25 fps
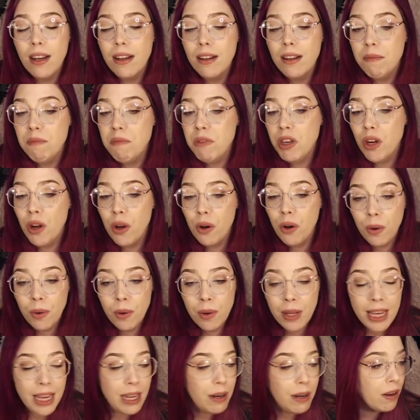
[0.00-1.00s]
you know,
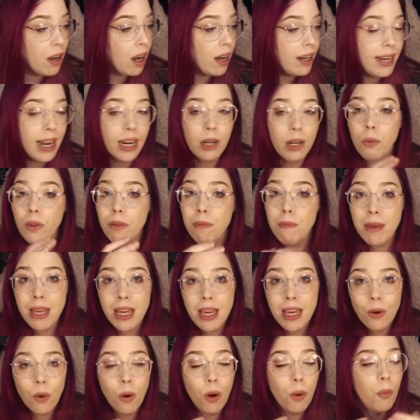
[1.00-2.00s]
get in contact with me
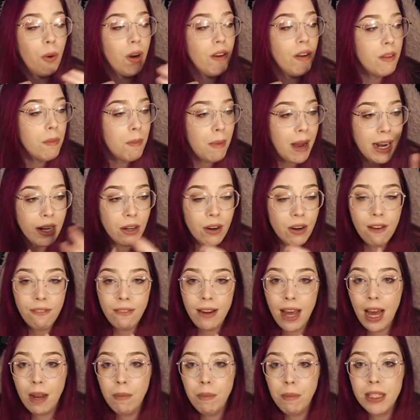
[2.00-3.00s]
or one of the Minecraft
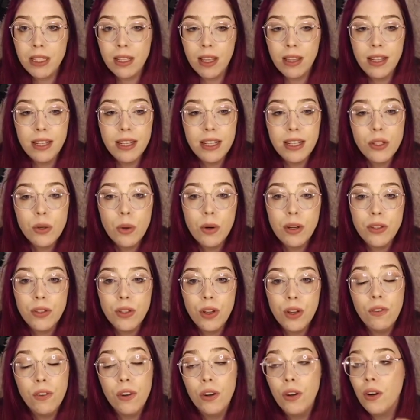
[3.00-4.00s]
admins on the Discord
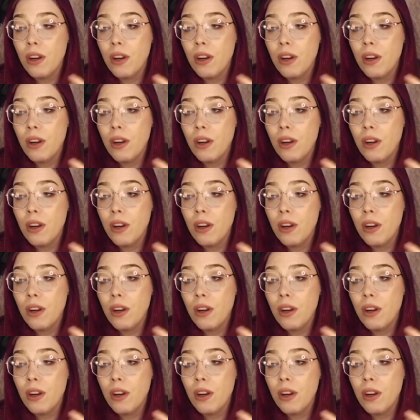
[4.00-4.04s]
server.